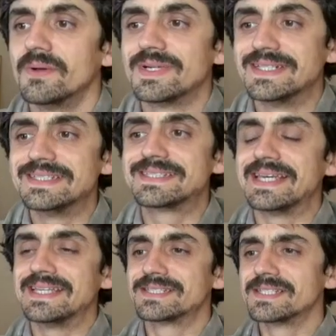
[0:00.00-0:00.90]
Well, in this
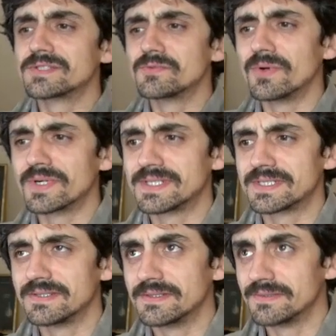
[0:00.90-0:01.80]
case, this work
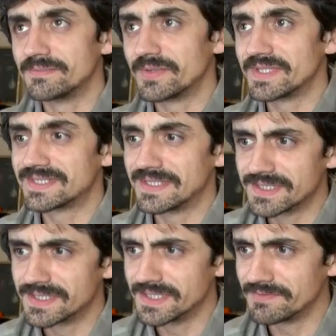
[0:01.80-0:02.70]
is a very
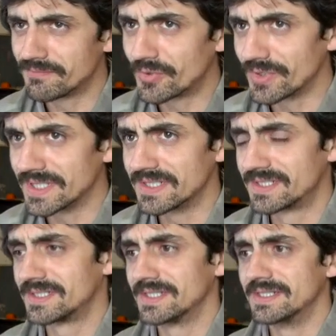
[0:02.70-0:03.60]
sensitive
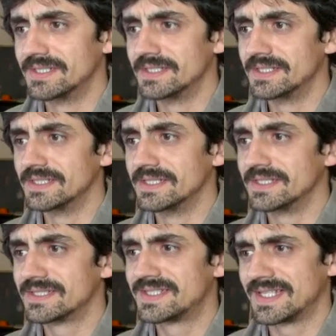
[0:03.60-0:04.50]
project, and
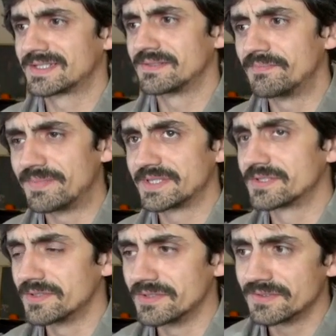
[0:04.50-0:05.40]
it's just a
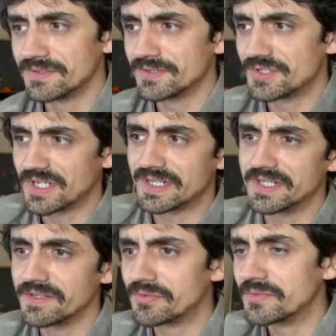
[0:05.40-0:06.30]
personal
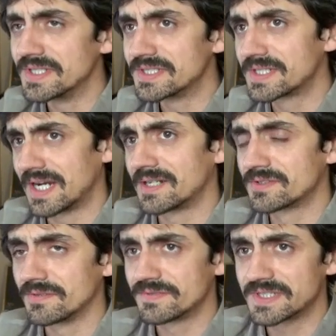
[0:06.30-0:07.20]
journey through the
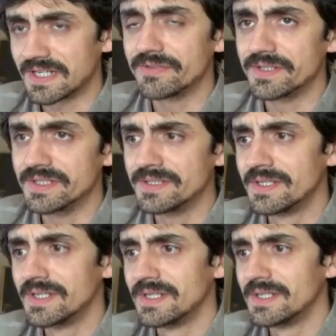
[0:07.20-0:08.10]
scars of
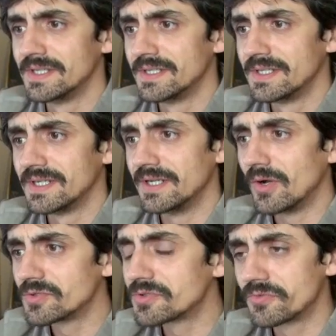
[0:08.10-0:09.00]
suffering and
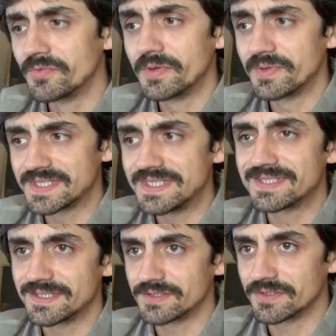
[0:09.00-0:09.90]
also through the
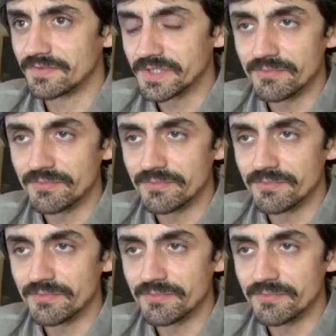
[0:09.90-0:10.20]
resistance of the